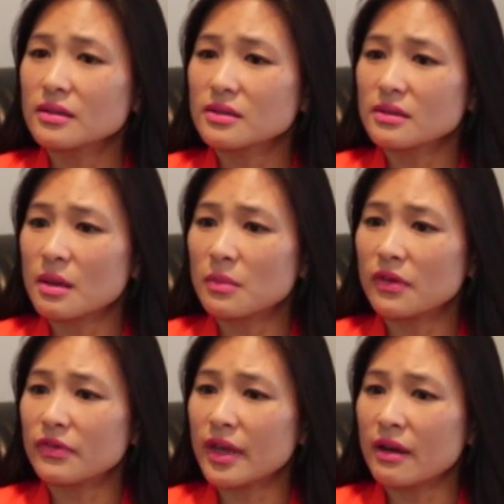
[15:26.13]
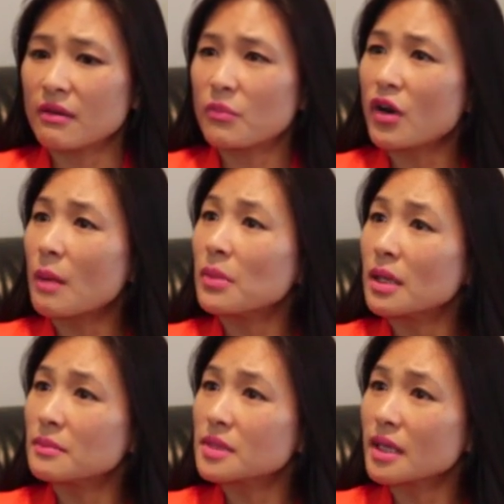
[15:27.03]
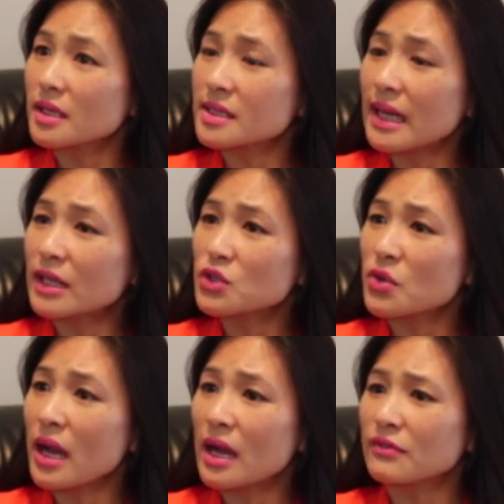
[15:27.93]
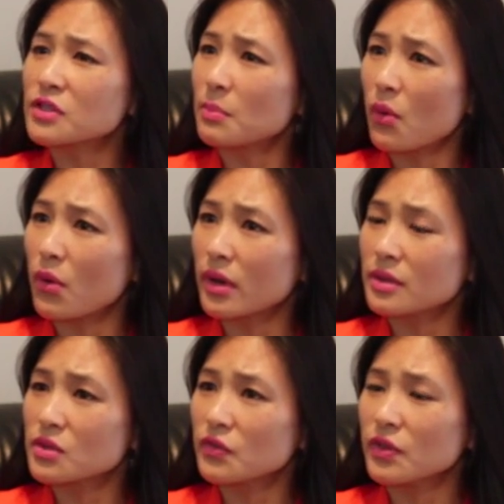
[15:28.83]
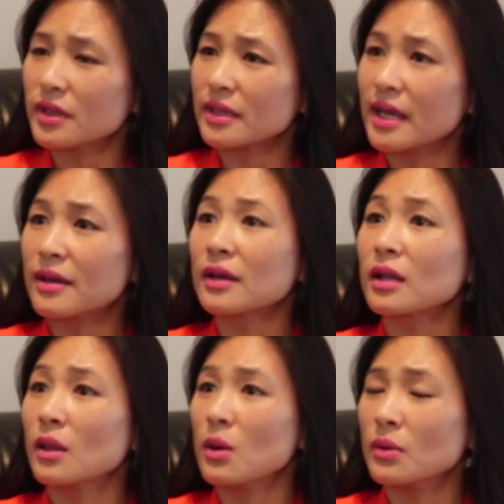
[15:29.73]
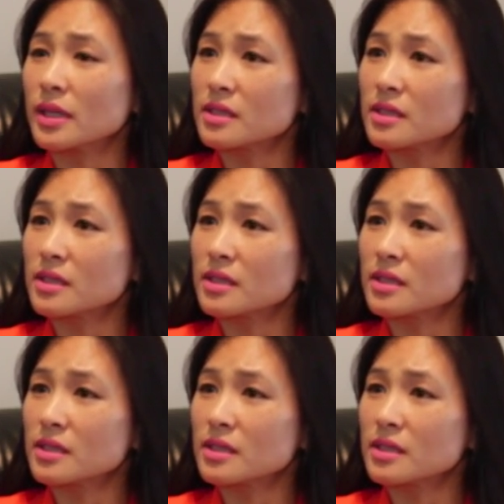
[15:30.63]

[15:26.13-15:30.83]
some of their problems, and it's nice to have support, to feel that they're not alone.